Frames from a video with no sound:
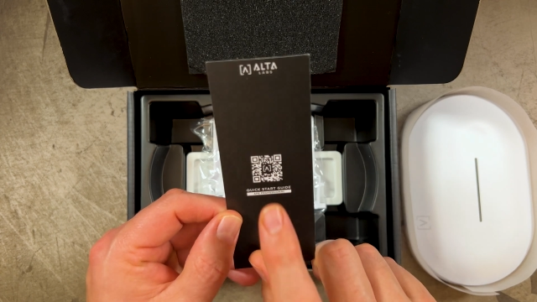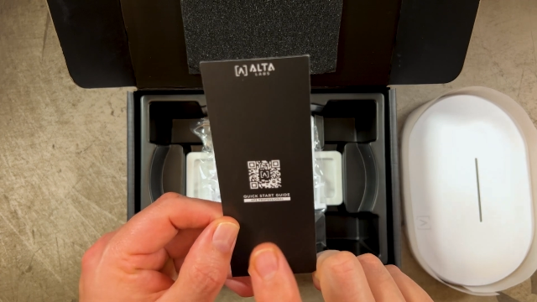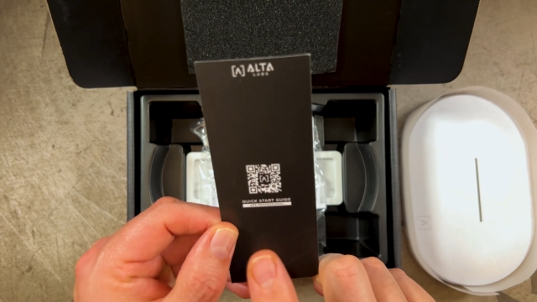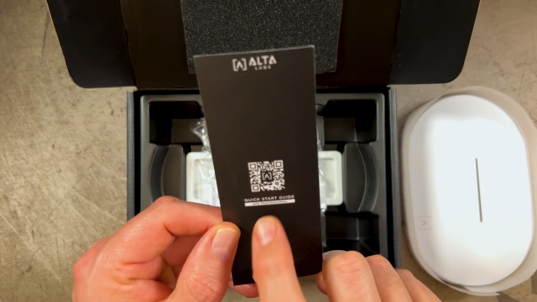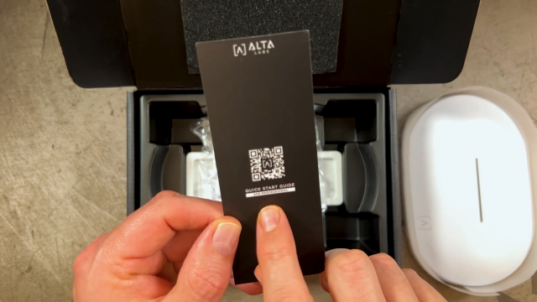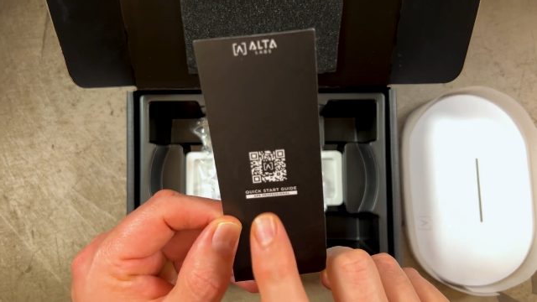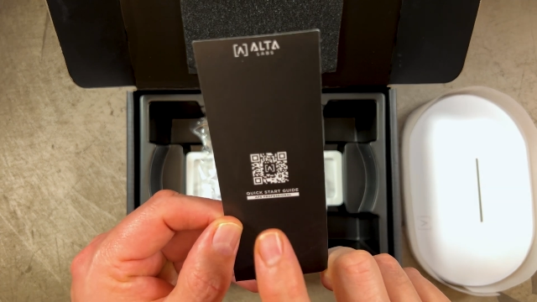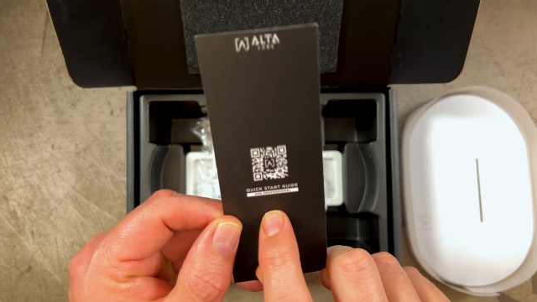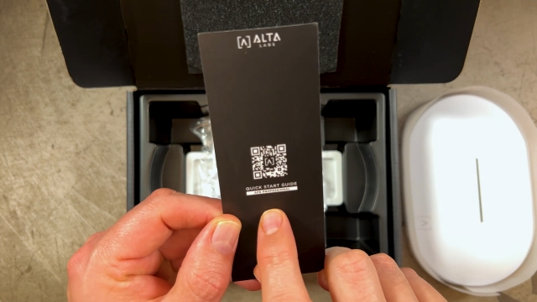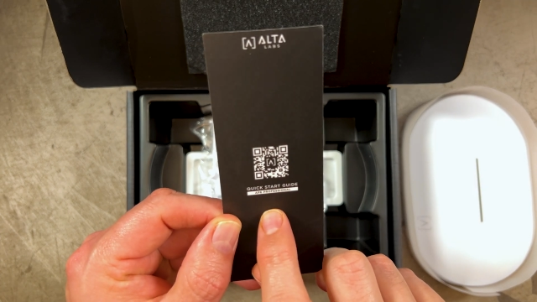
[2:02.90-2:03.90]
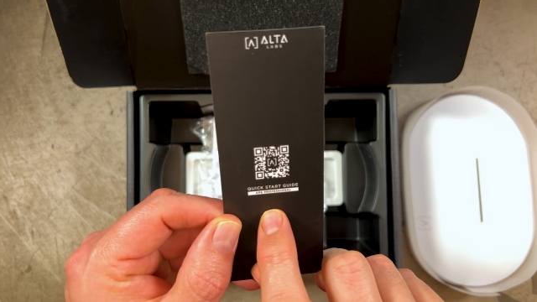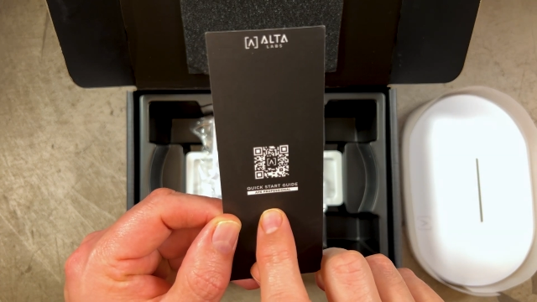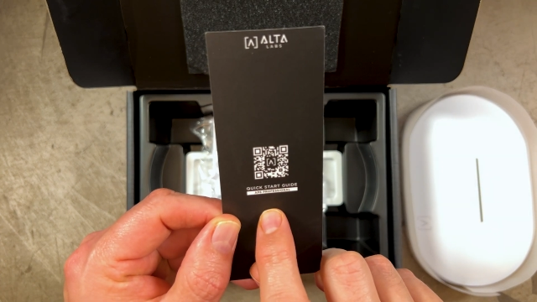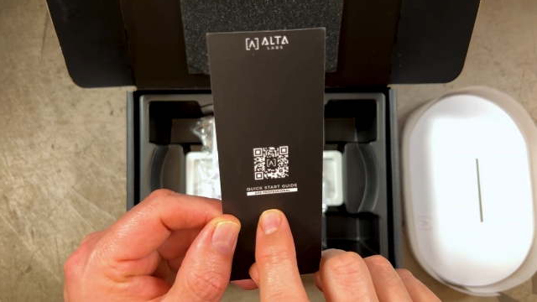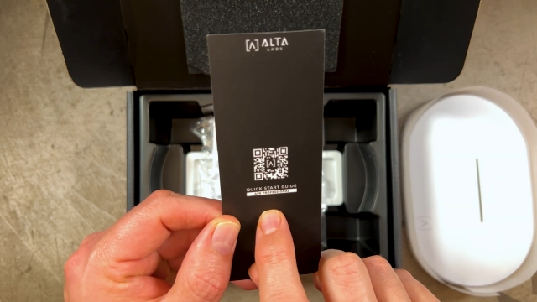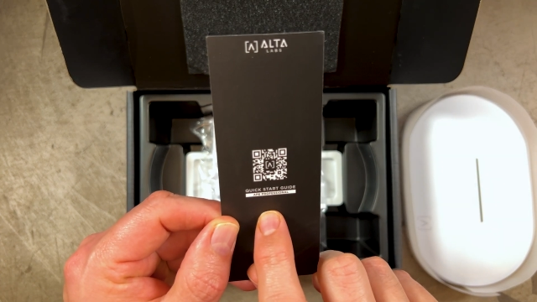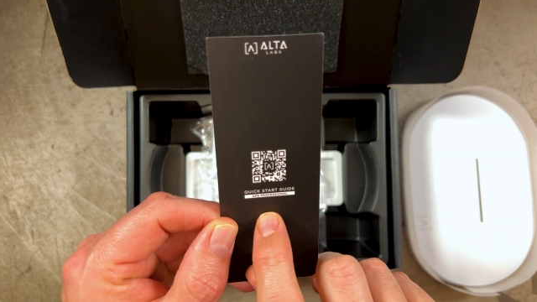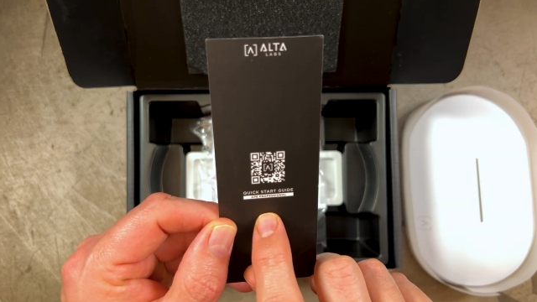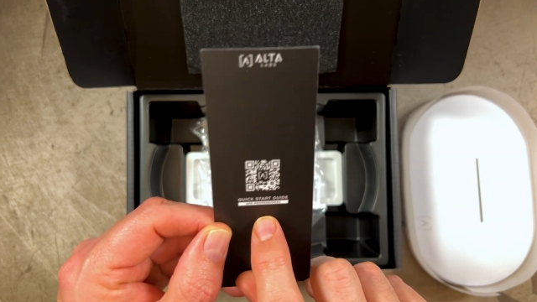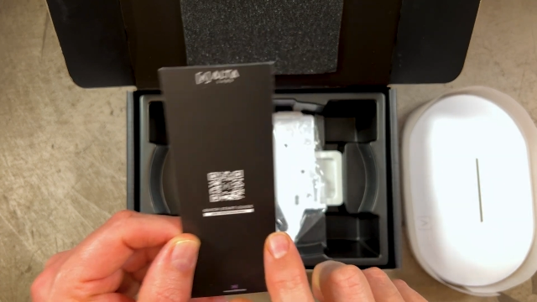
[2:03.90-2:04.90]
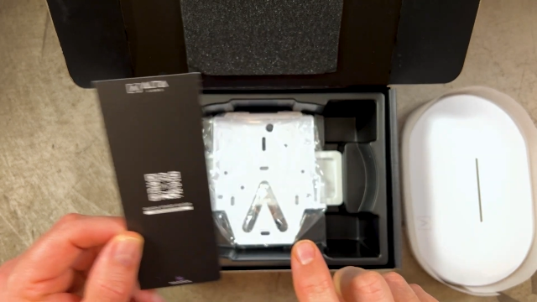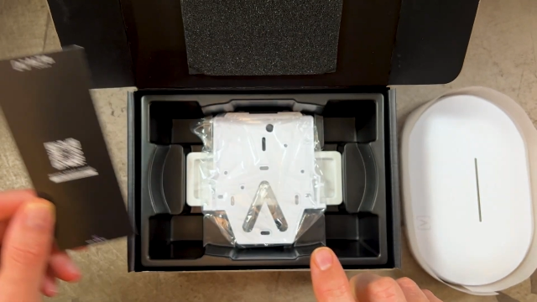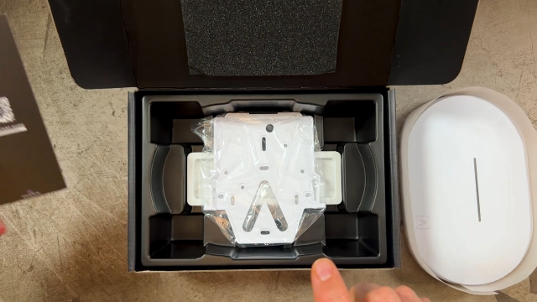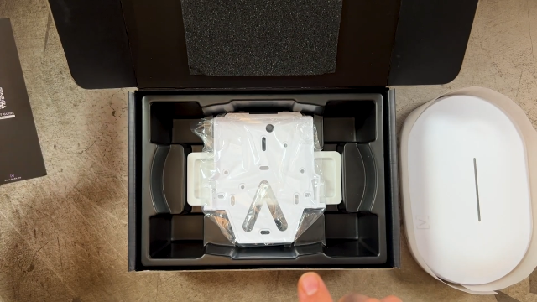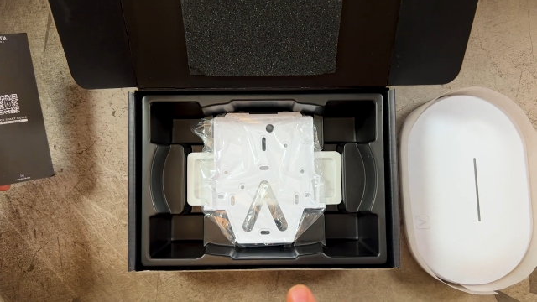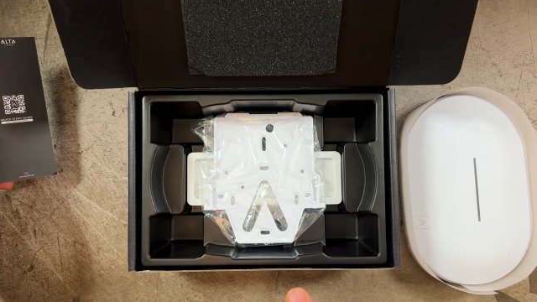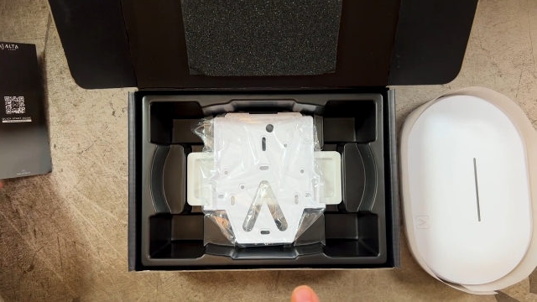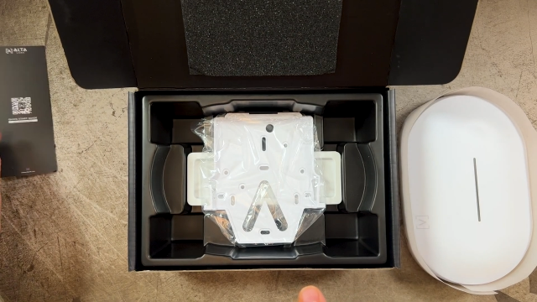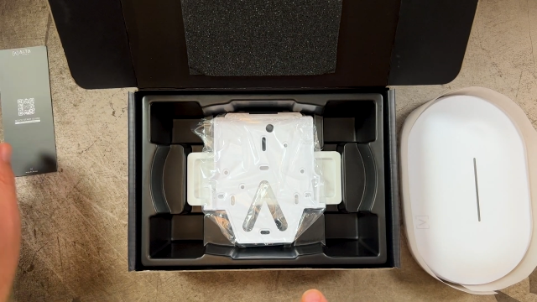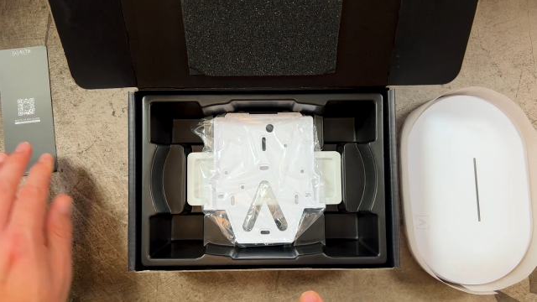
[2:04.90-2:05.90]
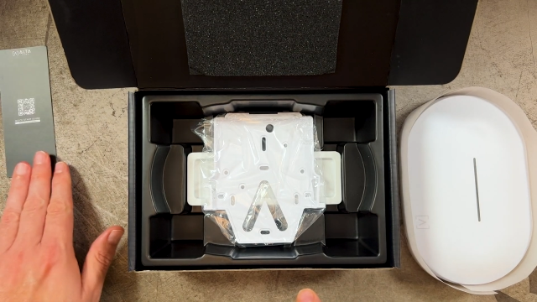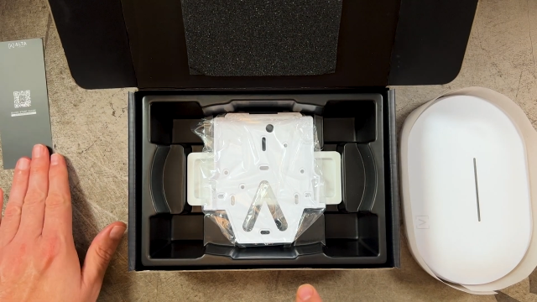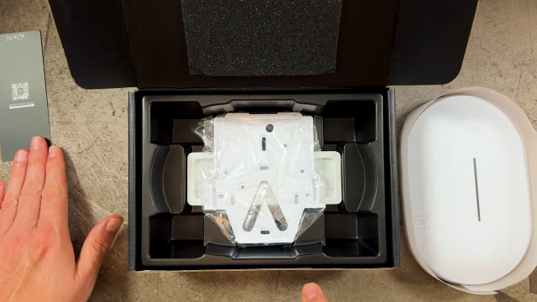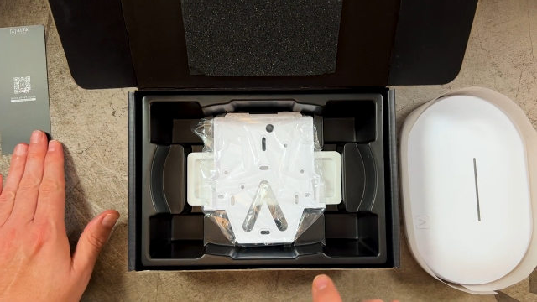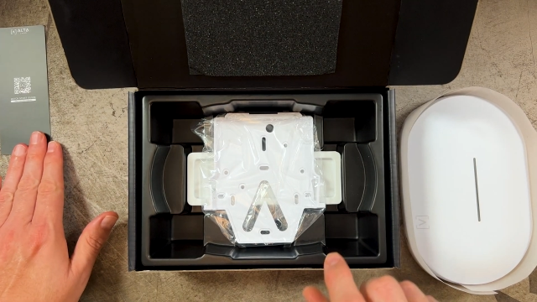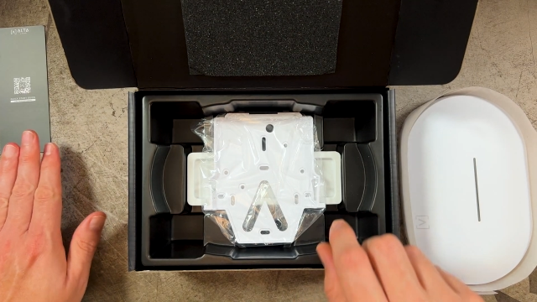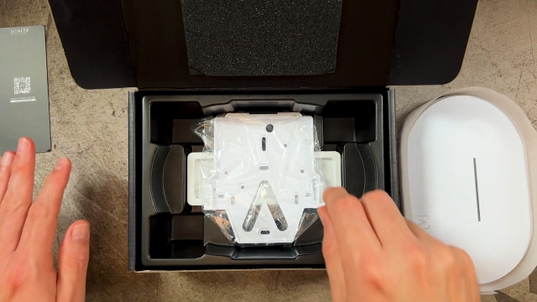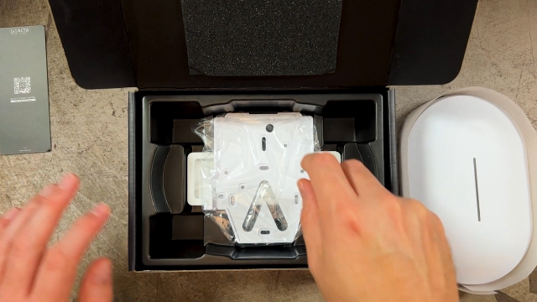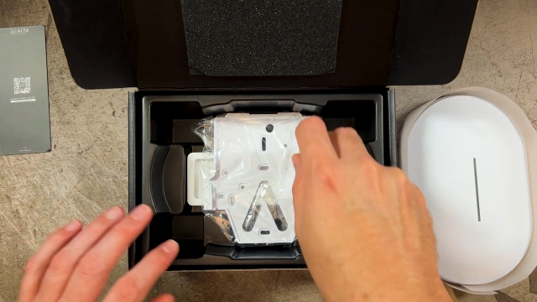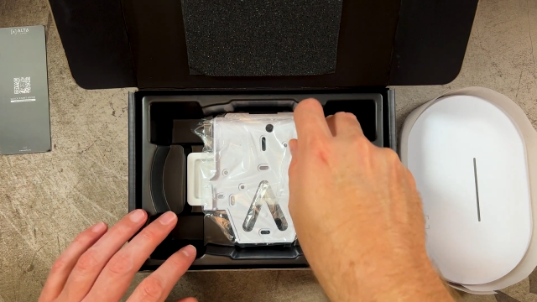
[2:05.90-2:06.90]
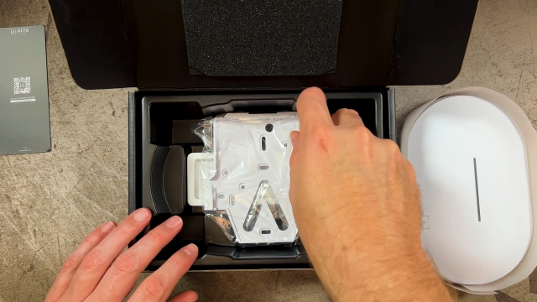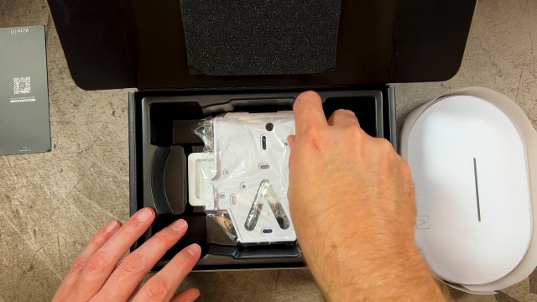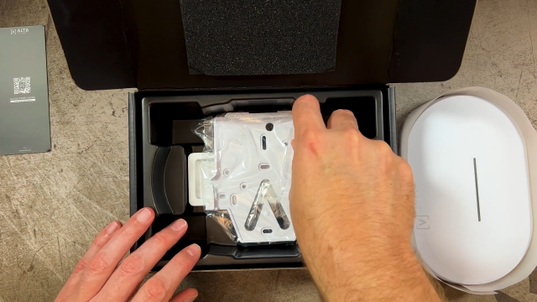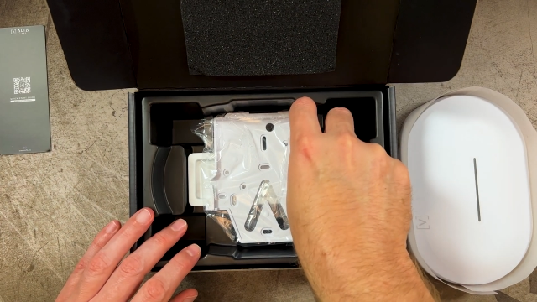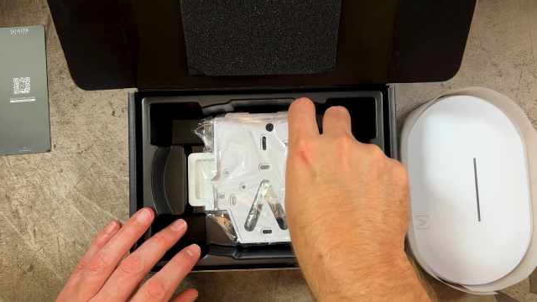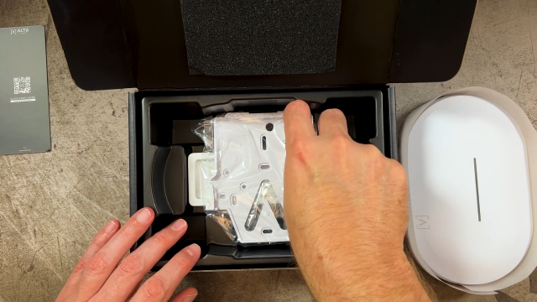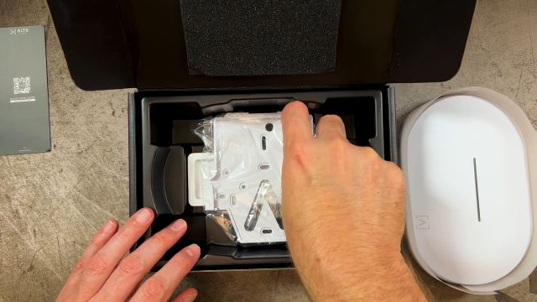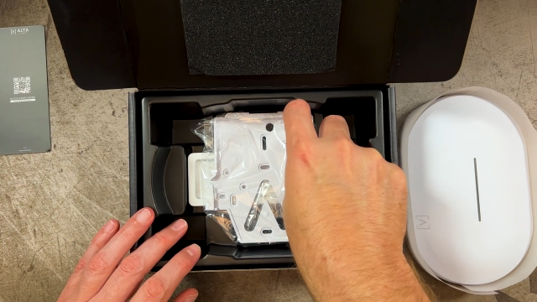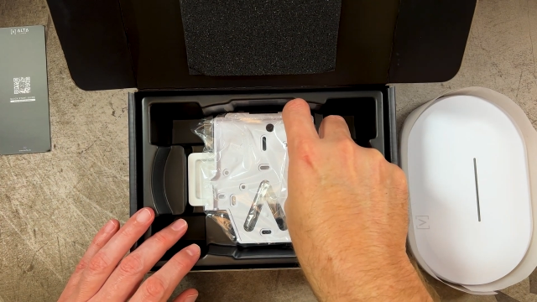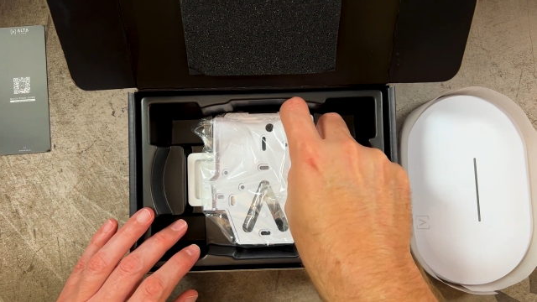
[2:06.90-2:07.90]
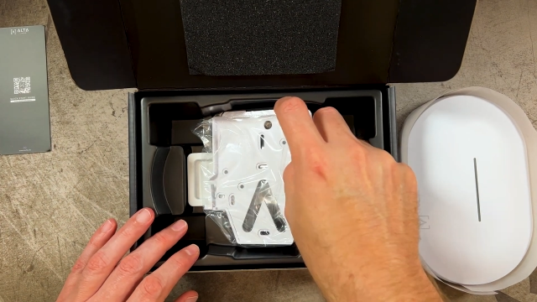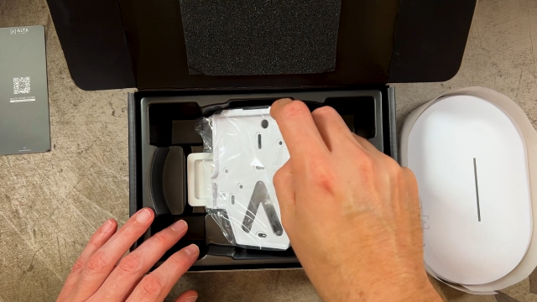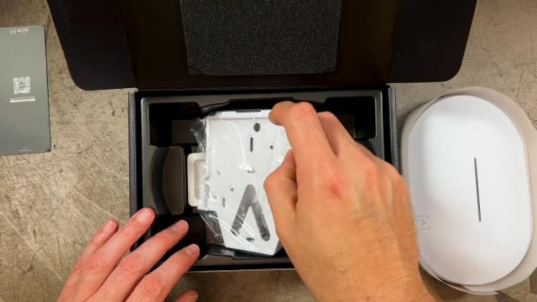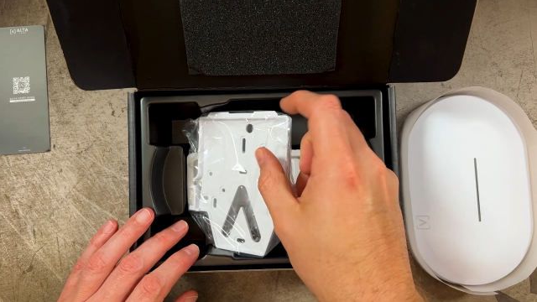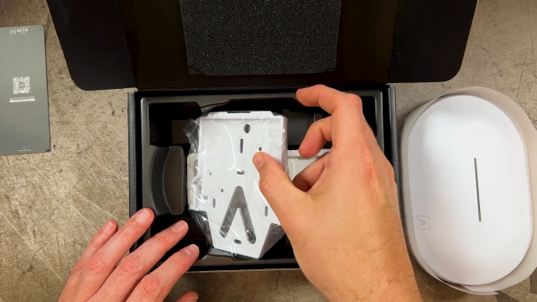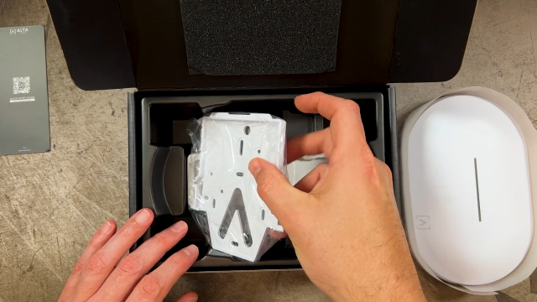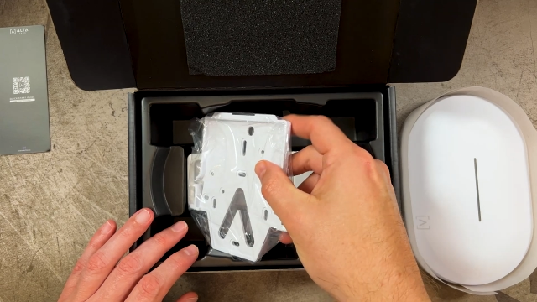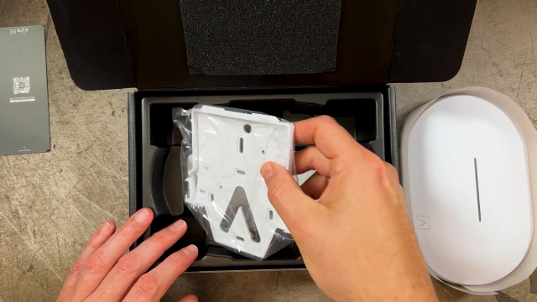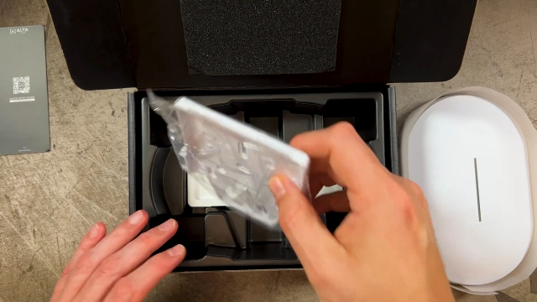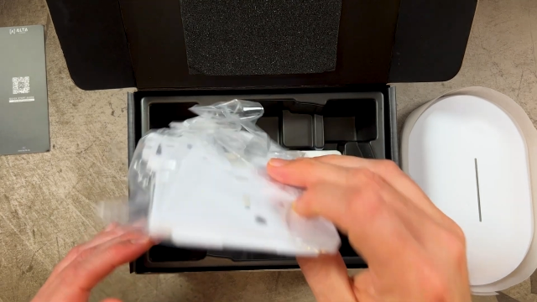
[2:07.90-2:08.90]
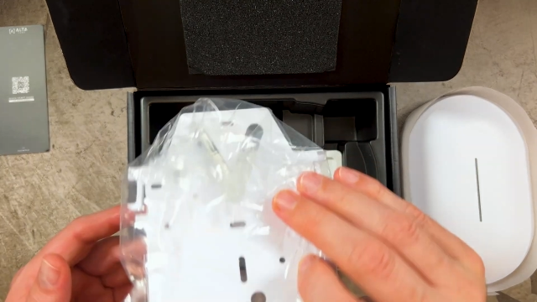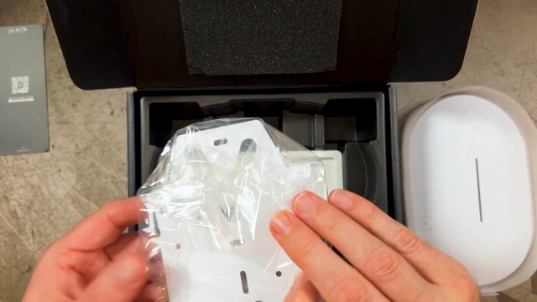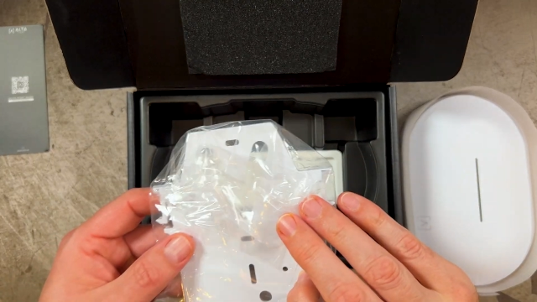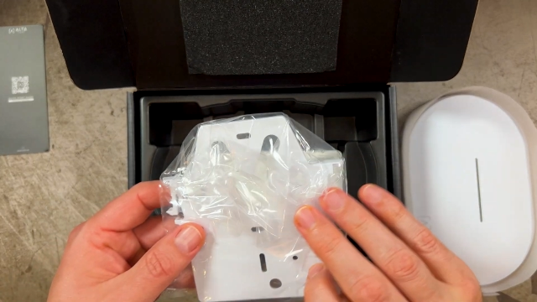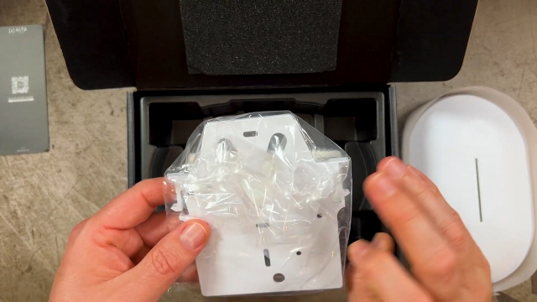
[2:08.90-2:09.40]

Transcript: No face is visible, so there are no lips to read.